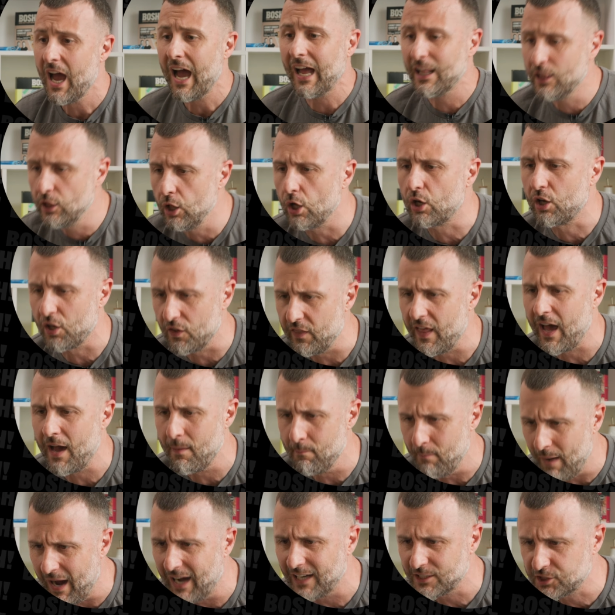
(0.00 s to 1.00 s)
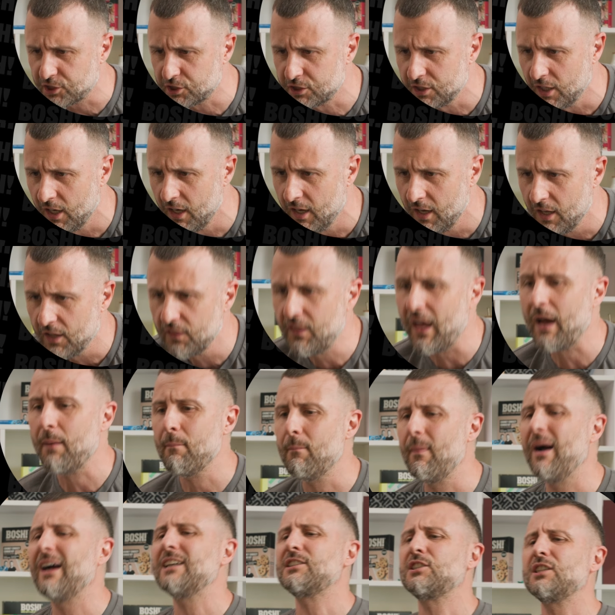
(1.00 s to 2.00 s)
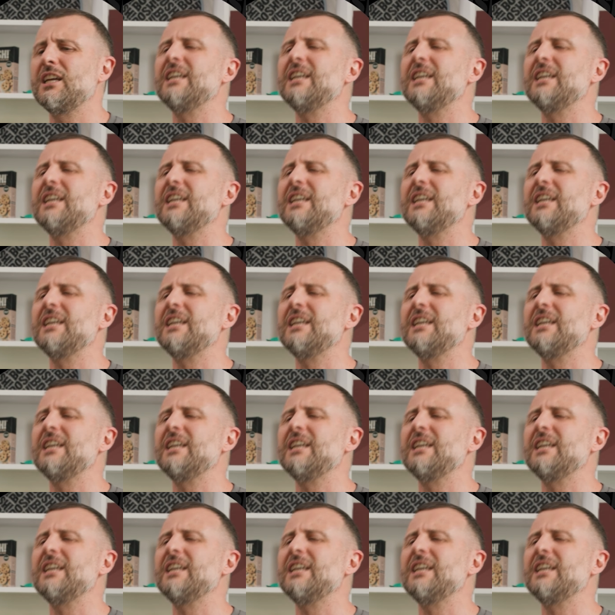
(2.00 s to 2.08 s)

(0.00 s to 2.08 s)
And look at that mash. That mash